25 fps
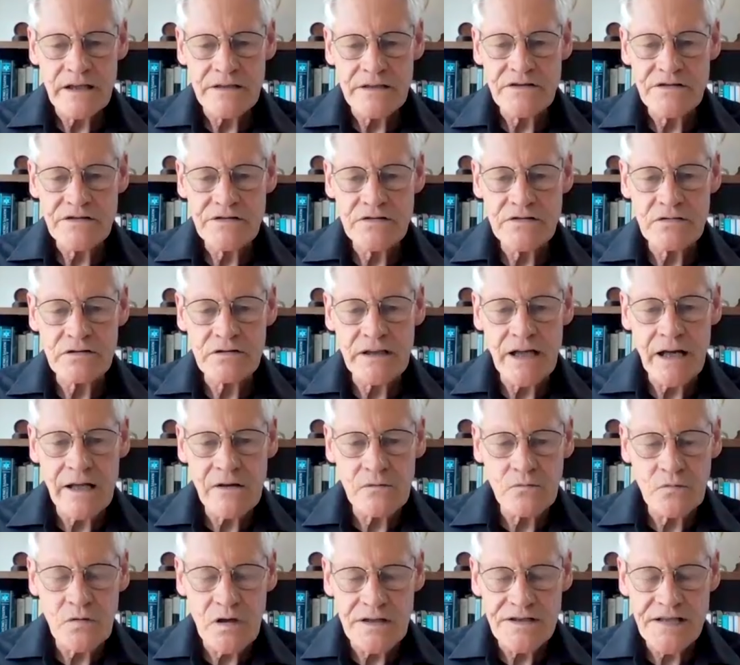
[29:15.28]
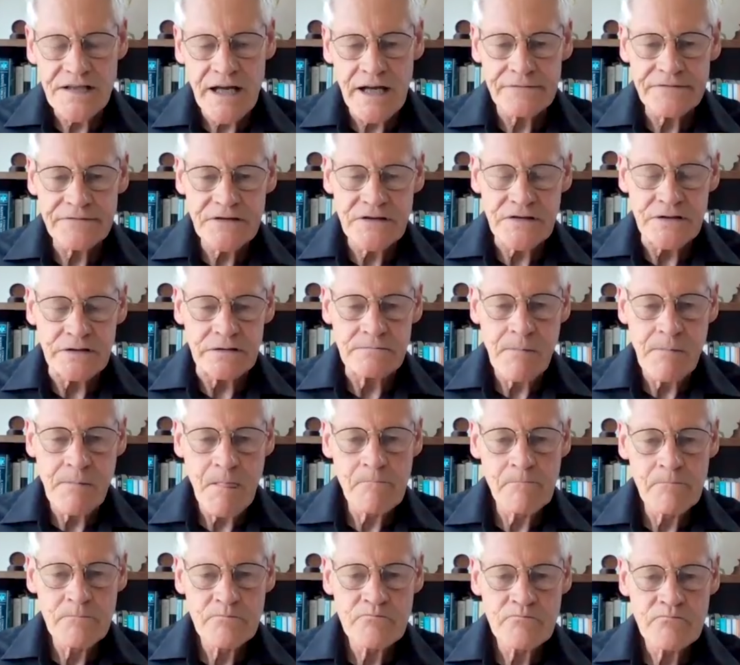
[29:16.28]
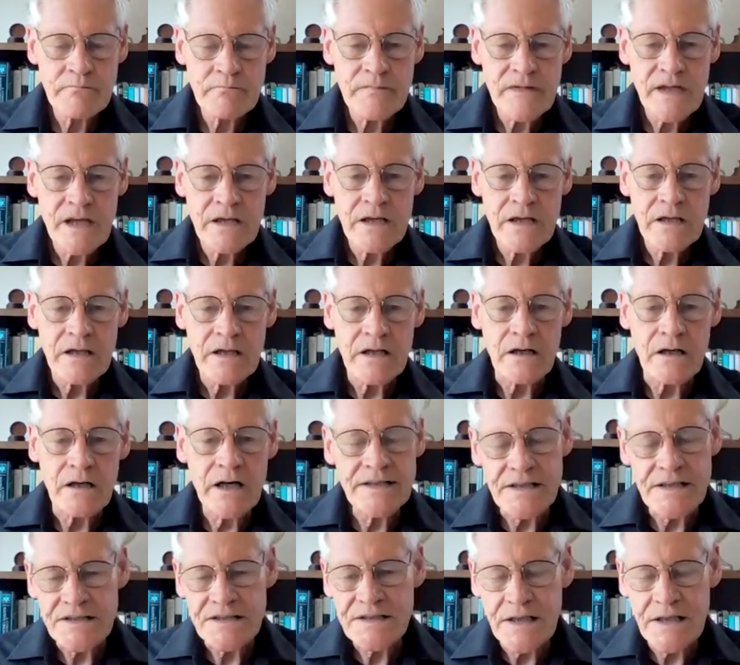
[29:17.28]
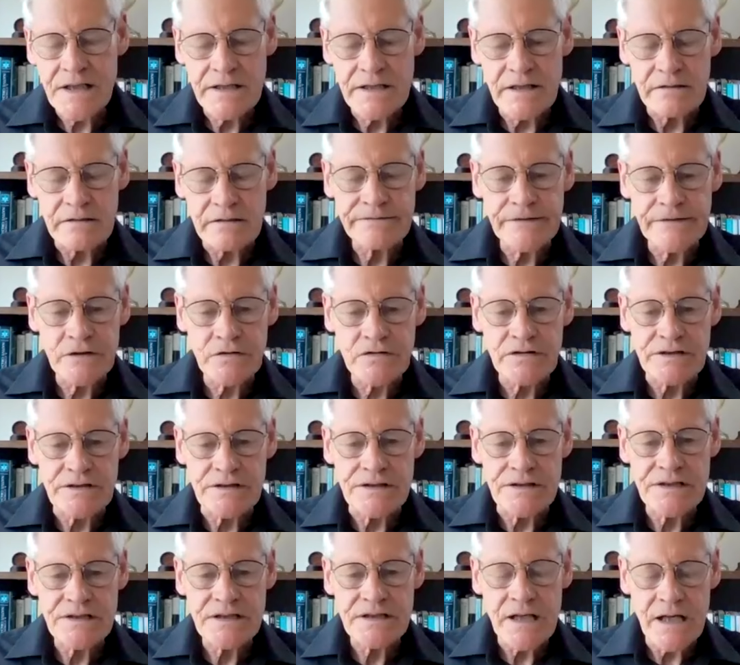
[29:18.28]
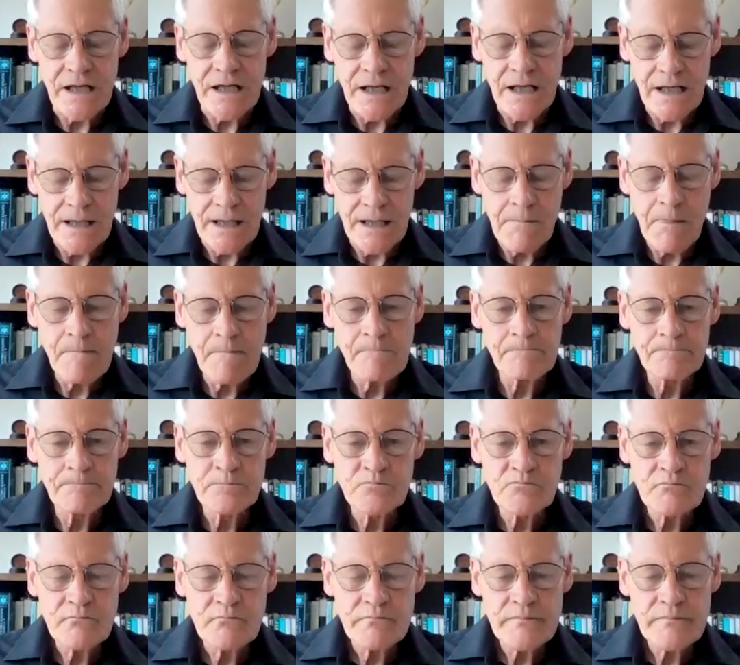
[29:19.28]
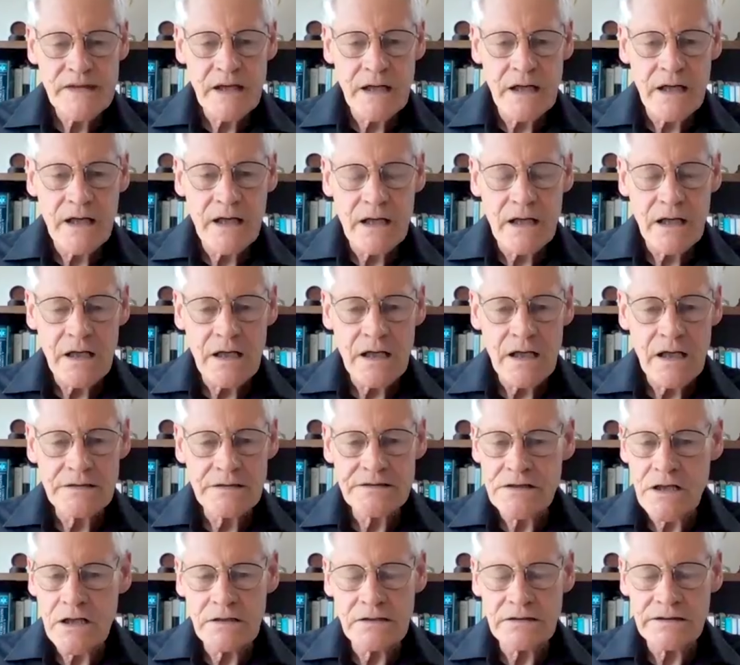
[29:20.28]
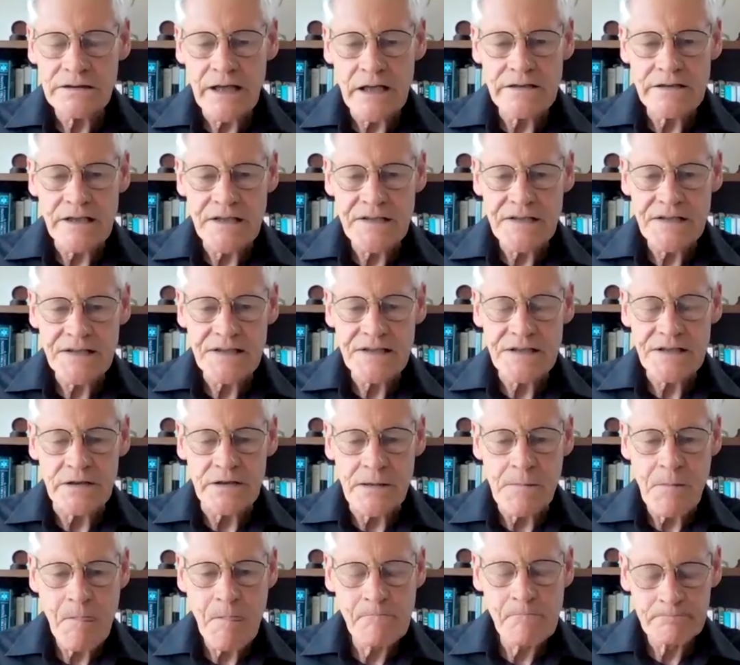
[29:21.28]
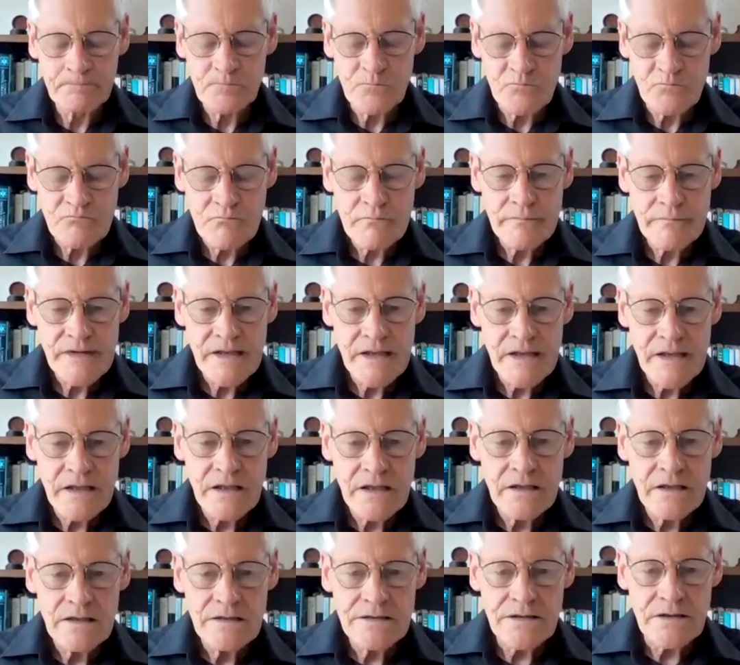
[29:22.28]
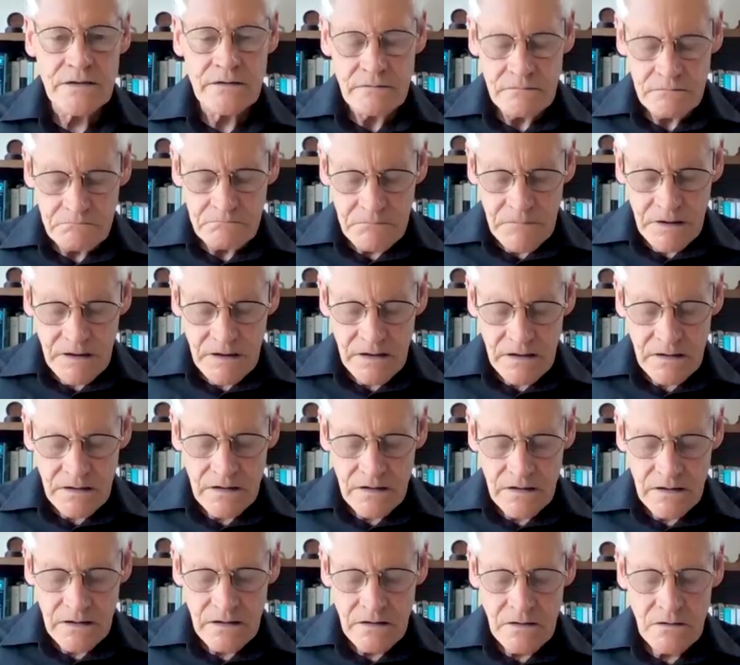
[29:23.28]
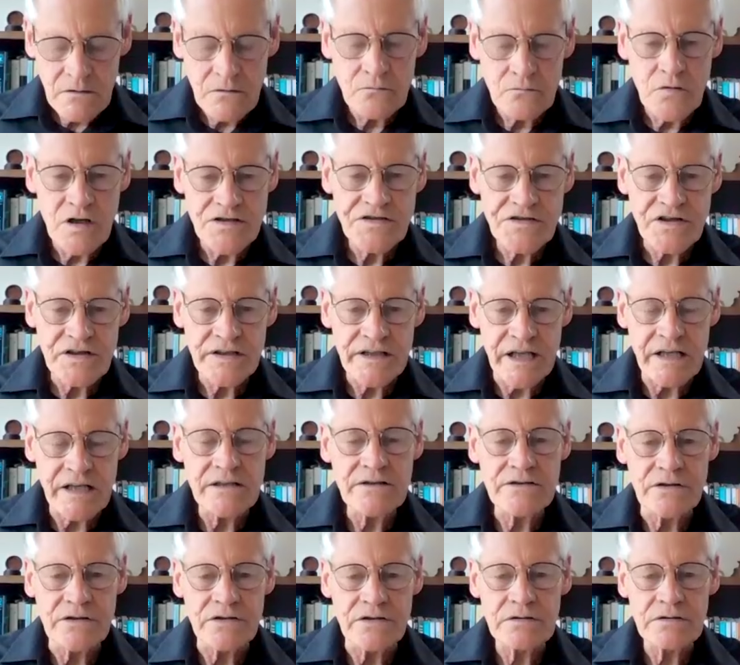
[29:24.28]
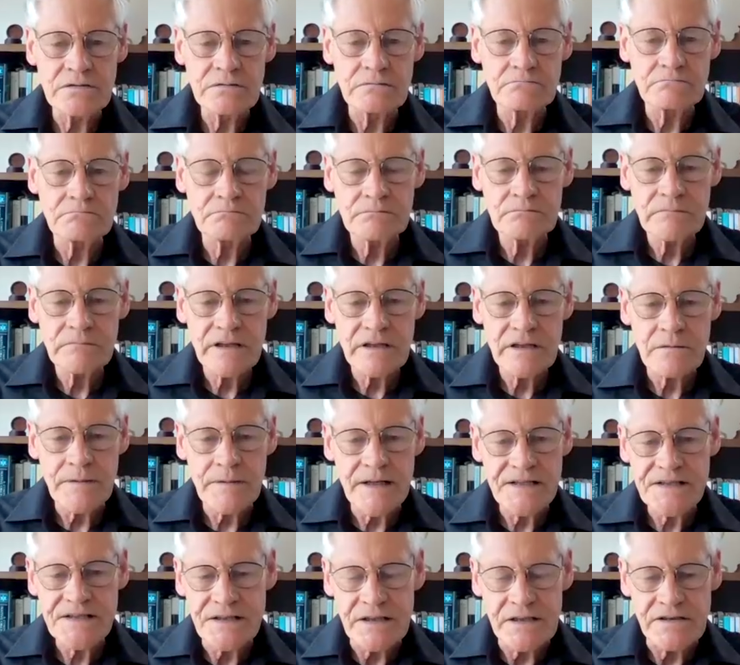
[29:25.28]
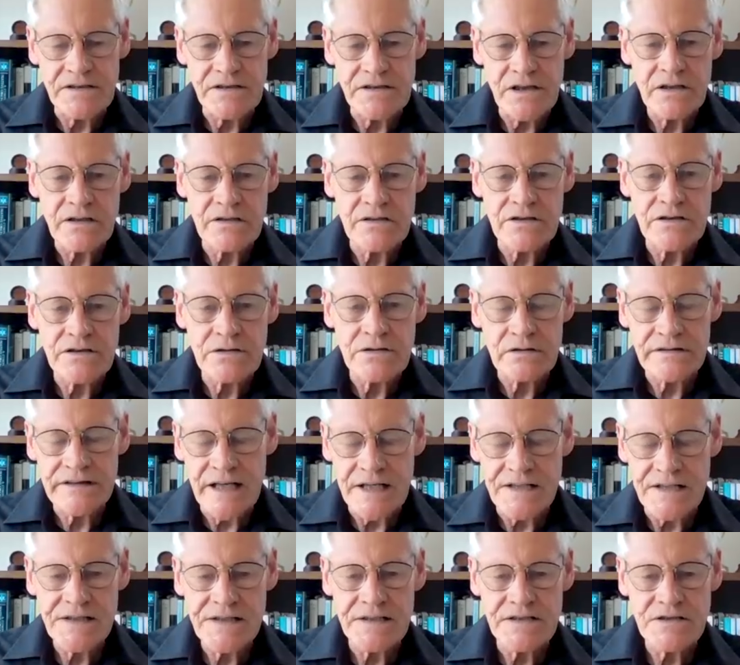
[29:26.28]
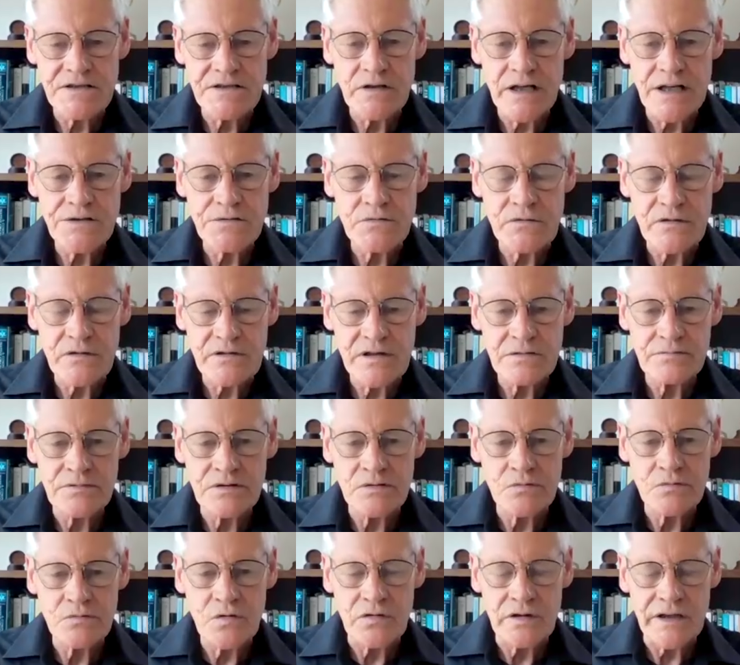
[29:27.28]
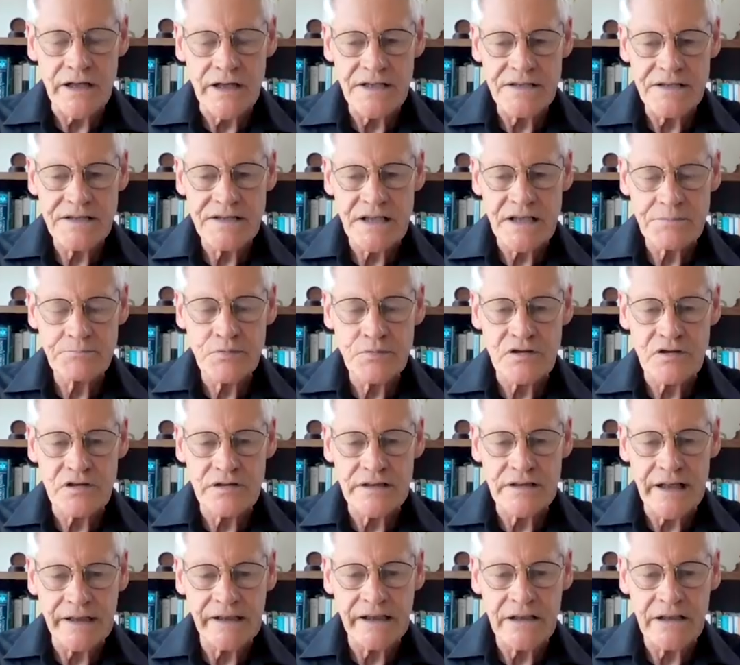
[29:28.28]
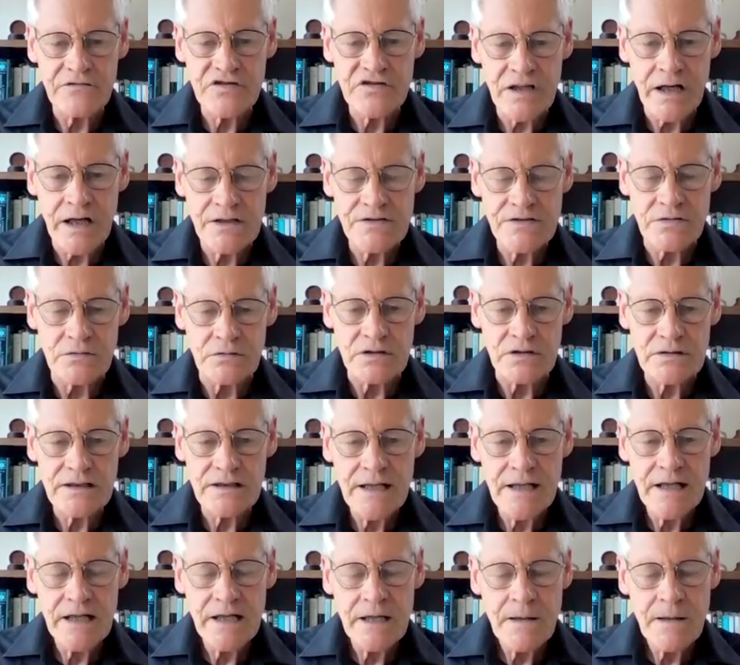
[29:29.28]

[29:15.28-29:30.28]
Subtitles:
that you shouldn't otherwise have to. And I just say that filters are totally unnecessary. So what you can do, the best thing you can do in that situation with urban water is just put a negative charge on it.